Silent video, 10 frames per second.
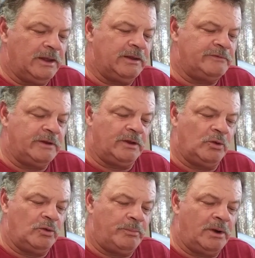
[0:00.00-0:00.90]
Like I say, the
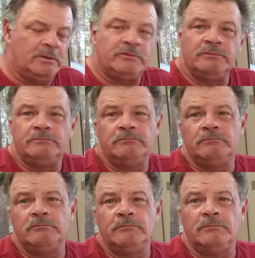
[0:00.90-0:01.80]
local parks,
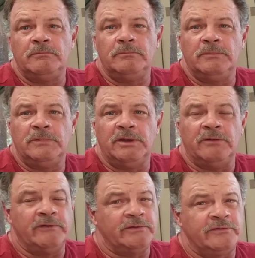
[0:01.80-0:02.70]

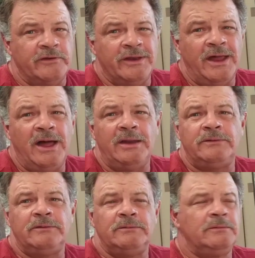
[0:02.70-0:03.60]
if it's
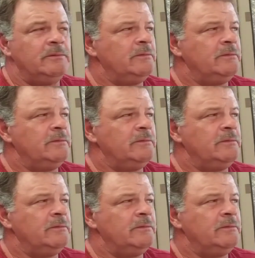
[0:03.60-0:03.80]
not